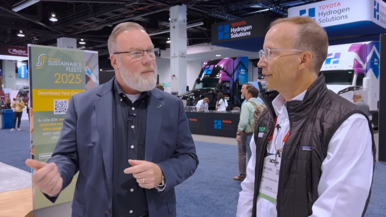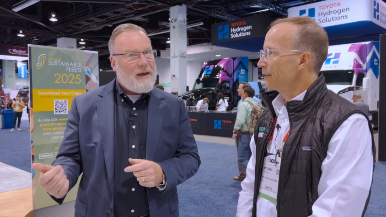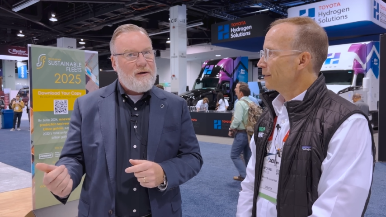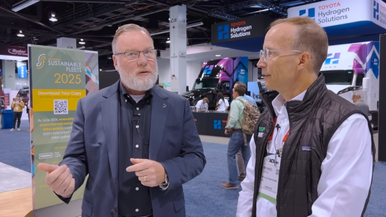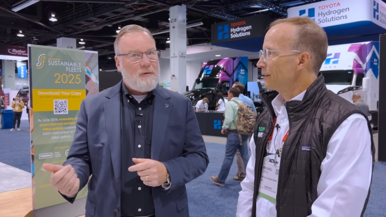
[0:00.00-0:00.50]

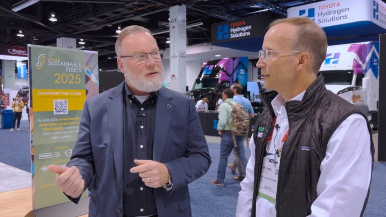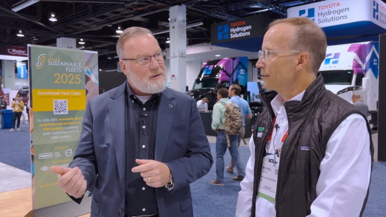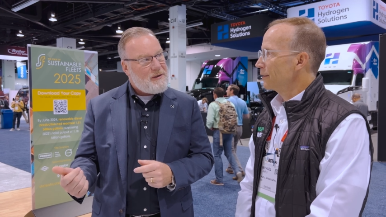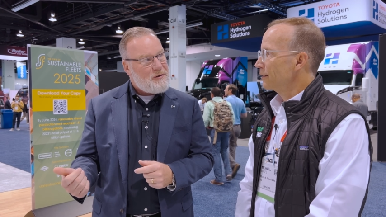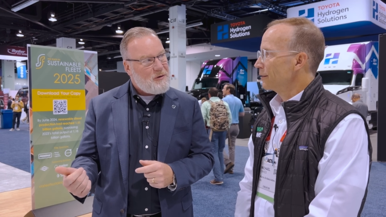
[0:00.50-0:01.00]

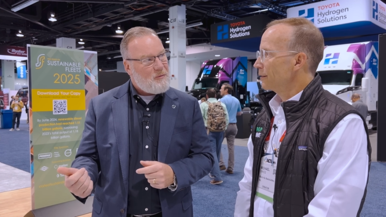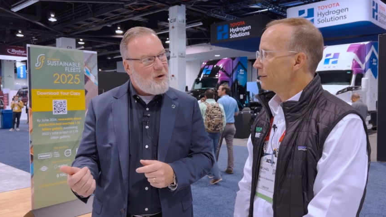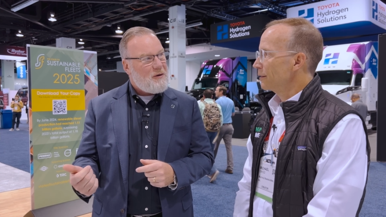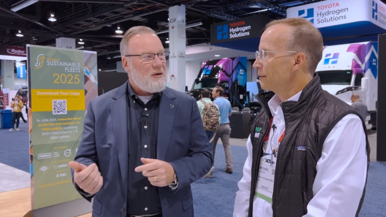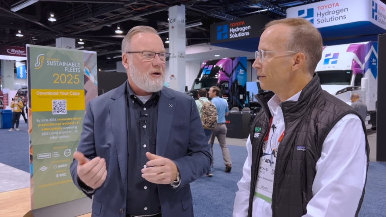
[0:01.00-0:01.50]
Speaker 1: management
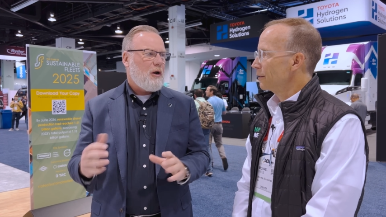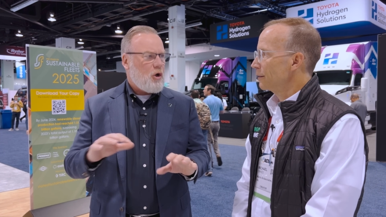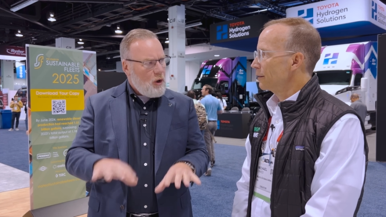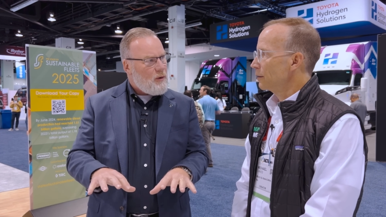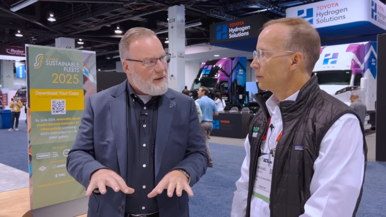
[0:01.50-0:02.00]
system rather than
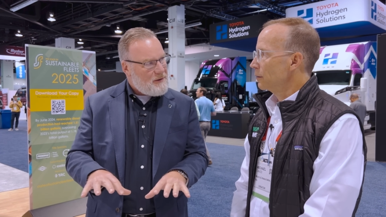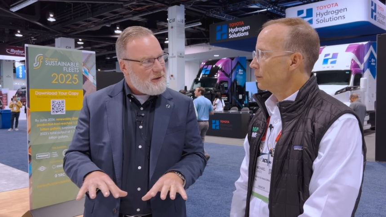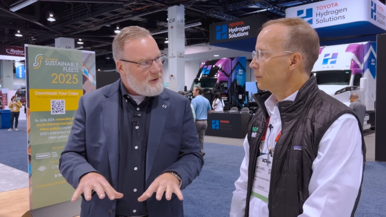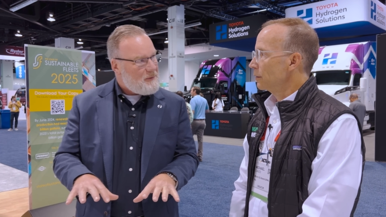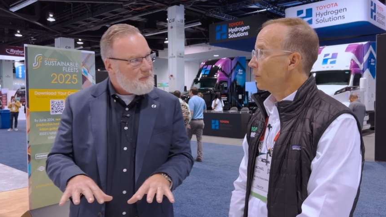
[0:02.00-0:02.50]
a cooling
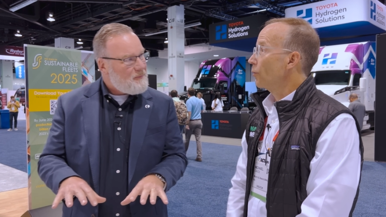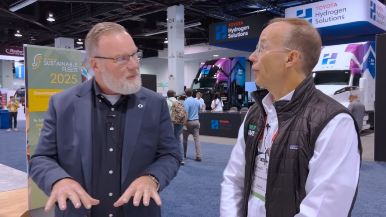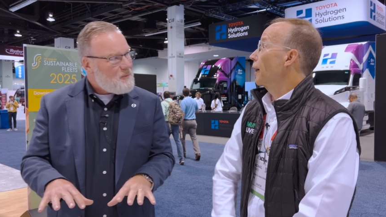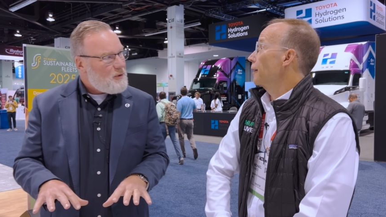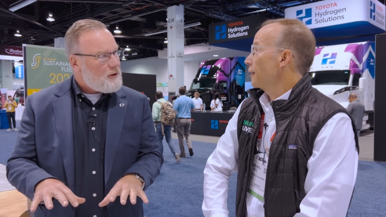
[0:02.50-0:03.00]
system.
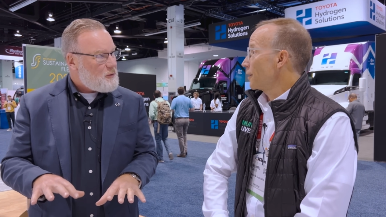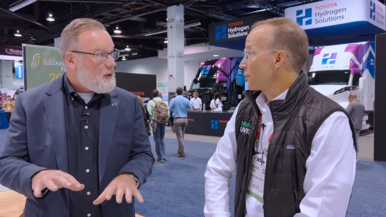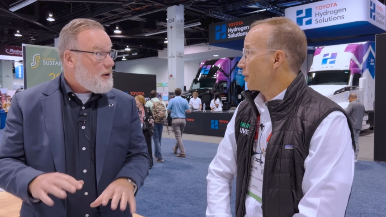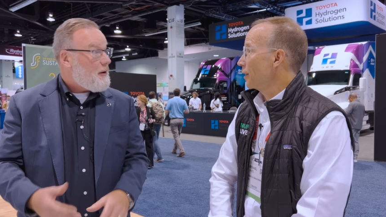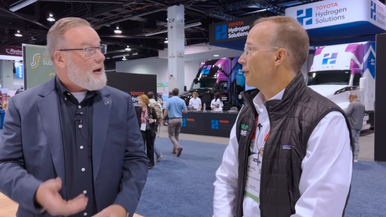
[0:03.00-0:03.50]
Right. Because
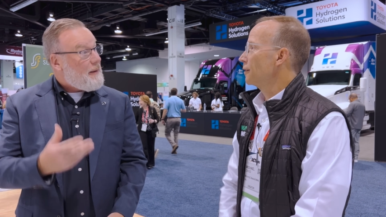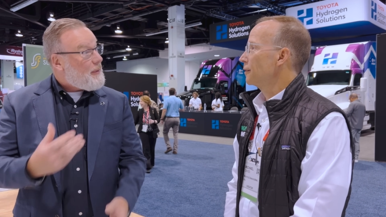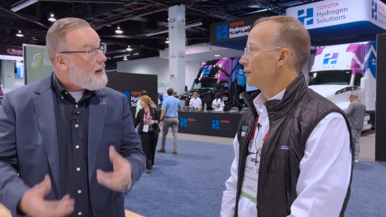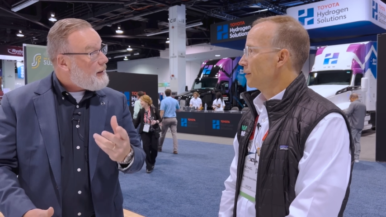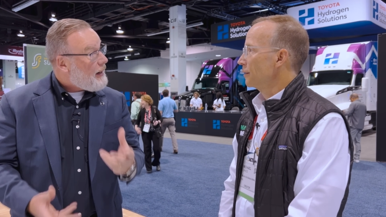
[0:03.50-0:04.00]
we're going
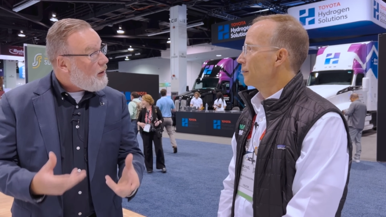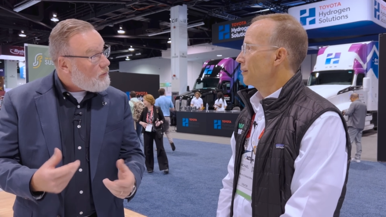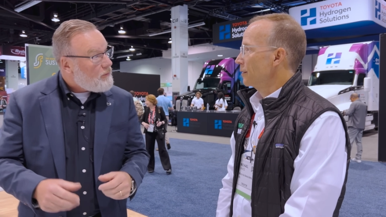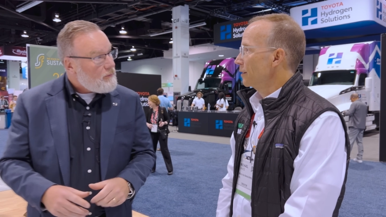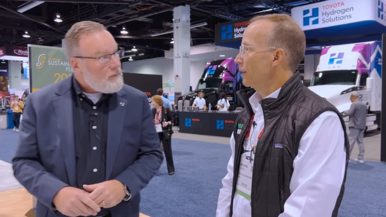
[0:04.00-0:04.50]
up and
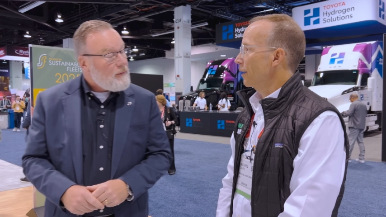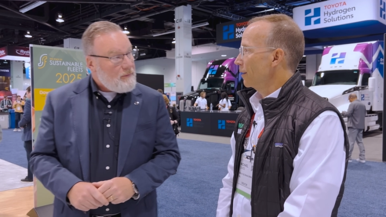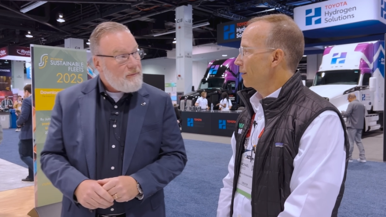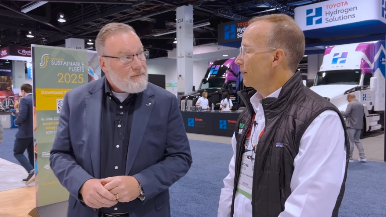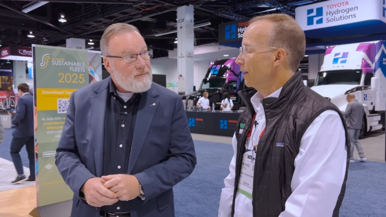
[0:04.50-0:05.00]
down.
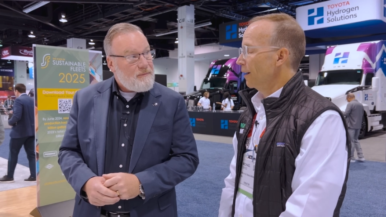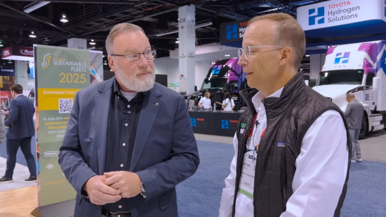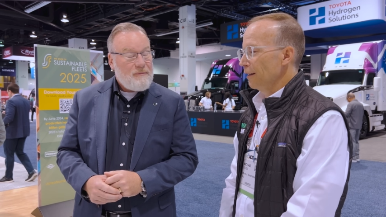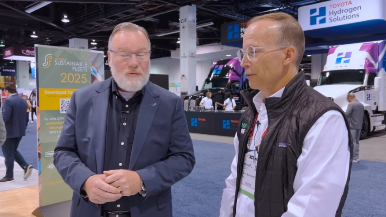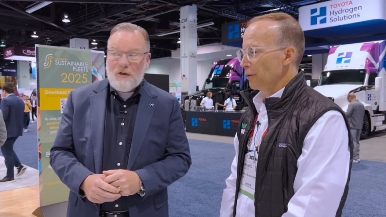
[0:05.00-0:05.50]
Speaker 2: Yeah,
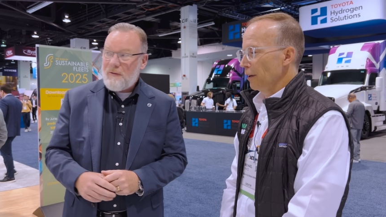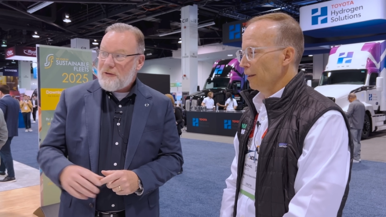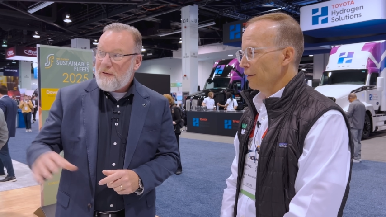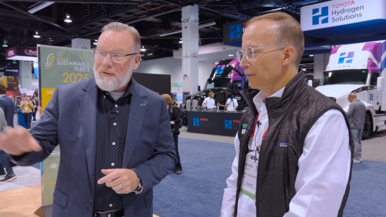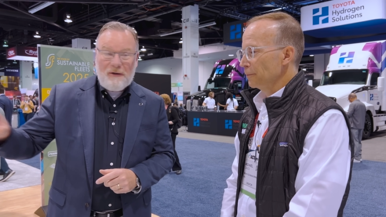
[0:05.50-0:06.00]
yeah,
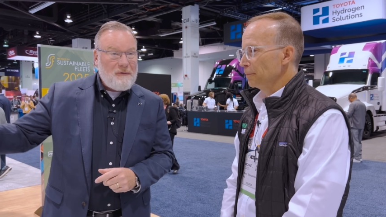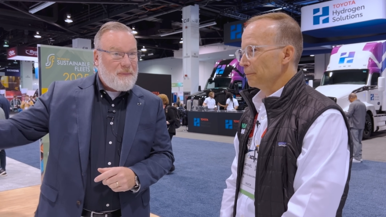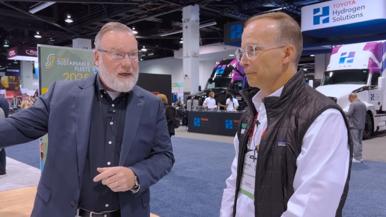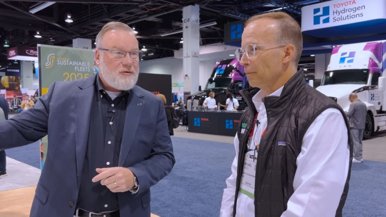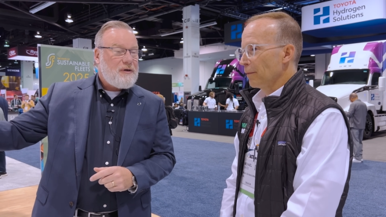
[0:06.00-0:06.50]
Speaker 1: So
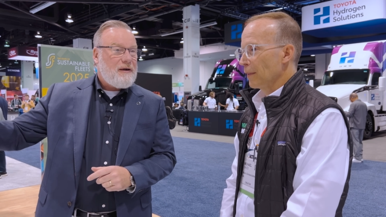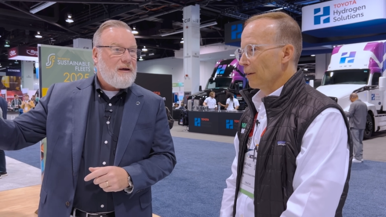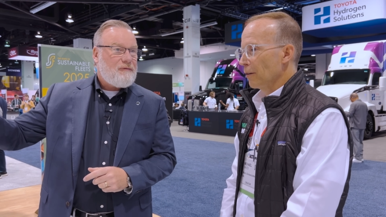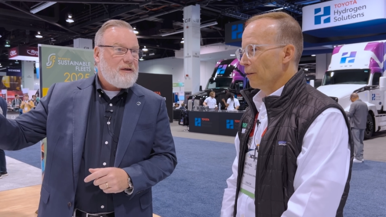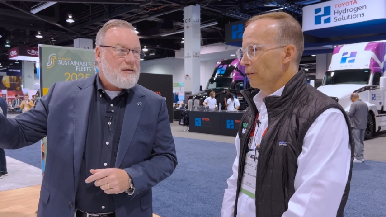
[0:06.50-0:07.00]
battery
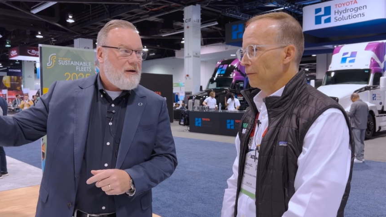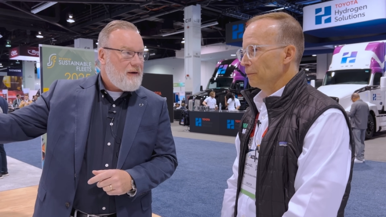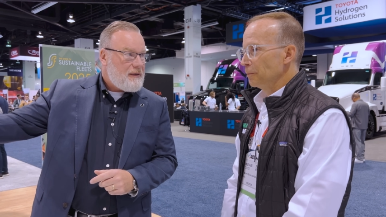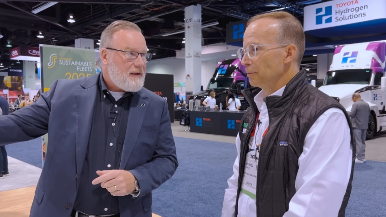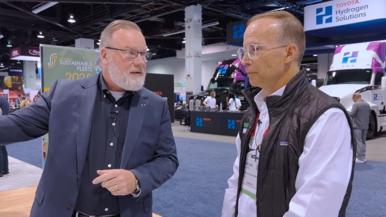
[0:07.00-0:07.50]
life, these are
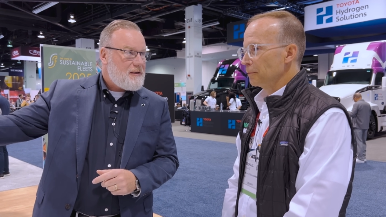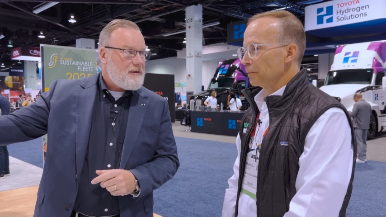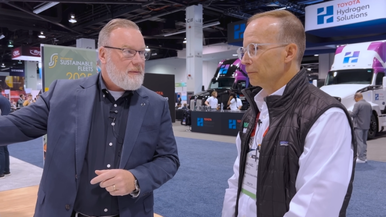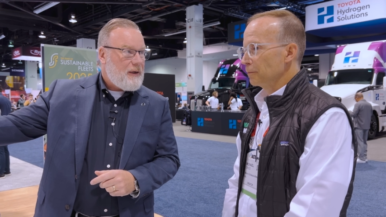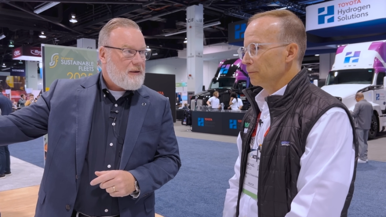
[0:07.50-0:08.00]
high
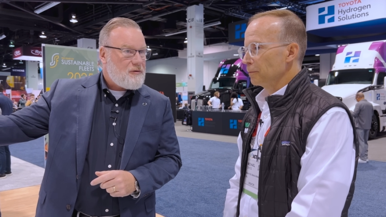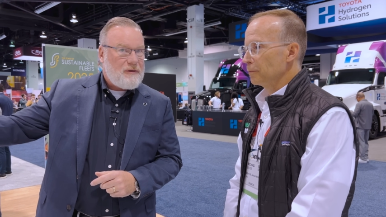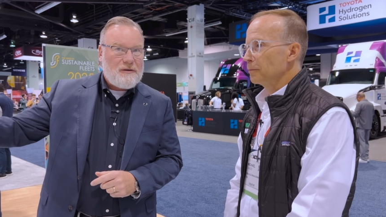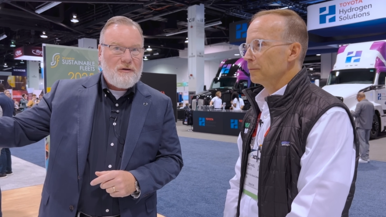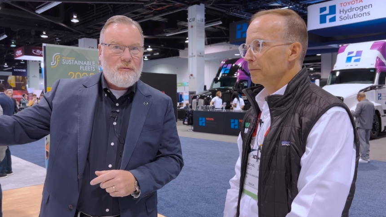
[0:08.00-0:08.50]
density
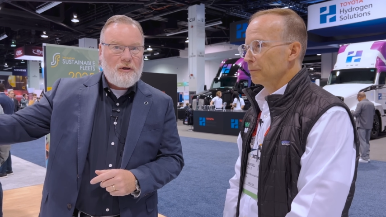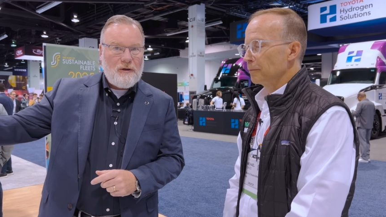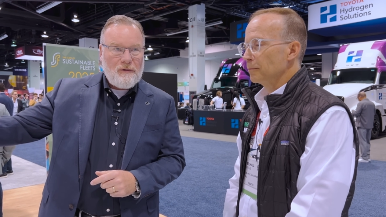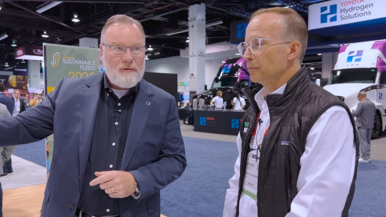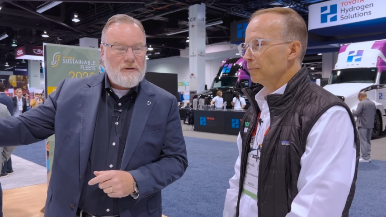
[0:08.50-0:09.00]
batteries that we
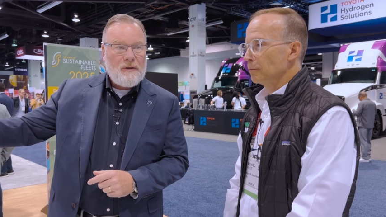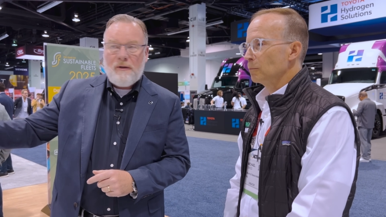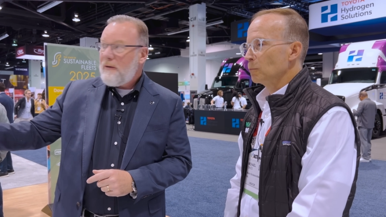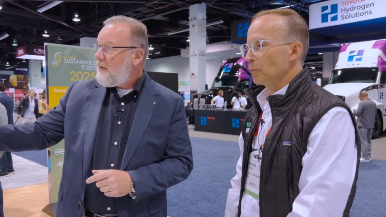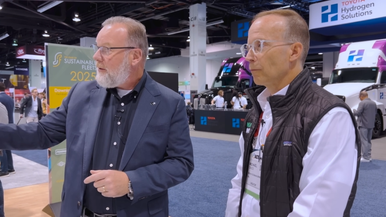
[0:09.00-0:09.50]
use
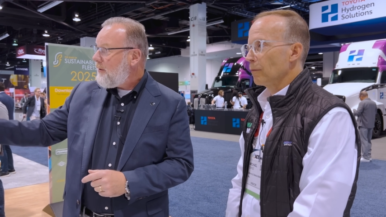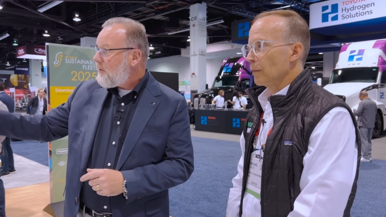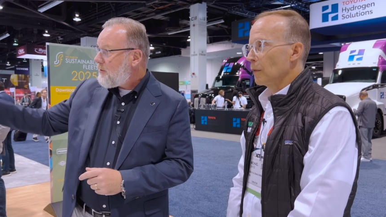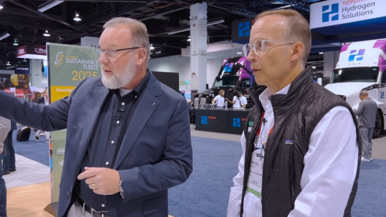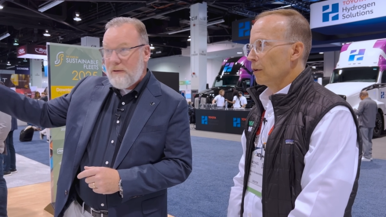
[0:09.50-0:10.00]

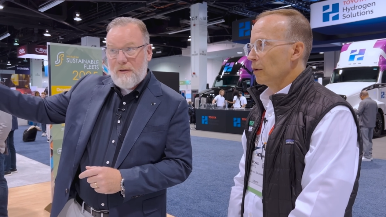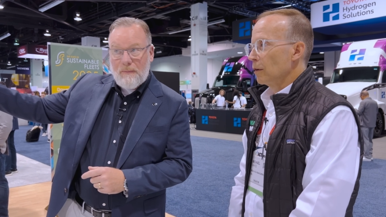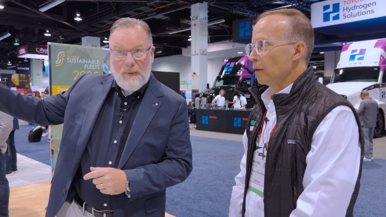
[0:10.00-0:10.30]
to